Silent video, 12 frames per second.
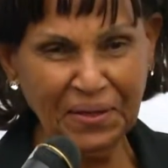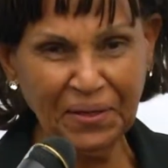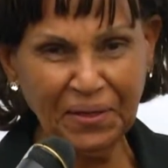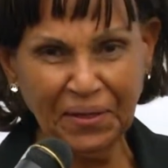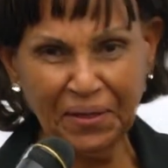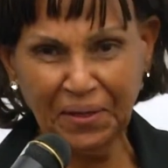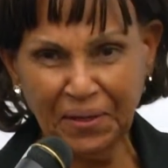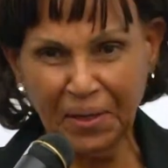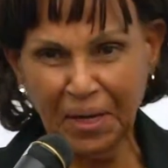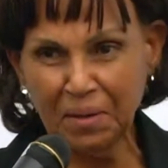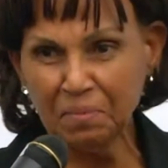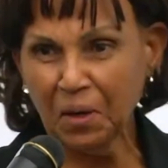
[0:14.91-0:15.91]

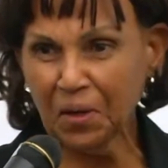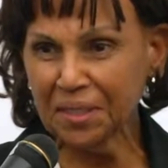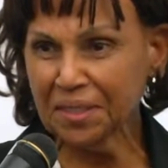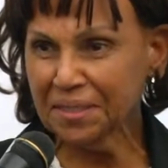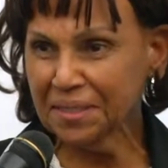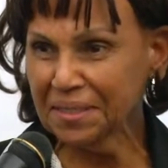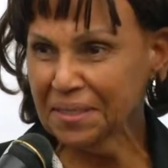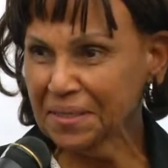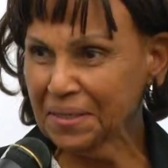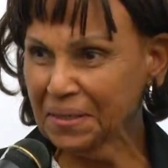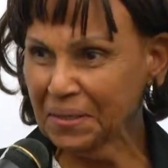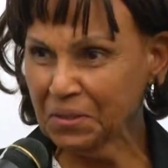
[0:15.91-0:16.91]
I'm honored
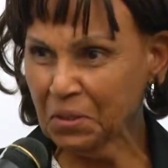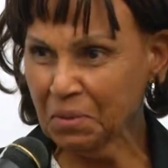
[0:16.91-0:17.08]
to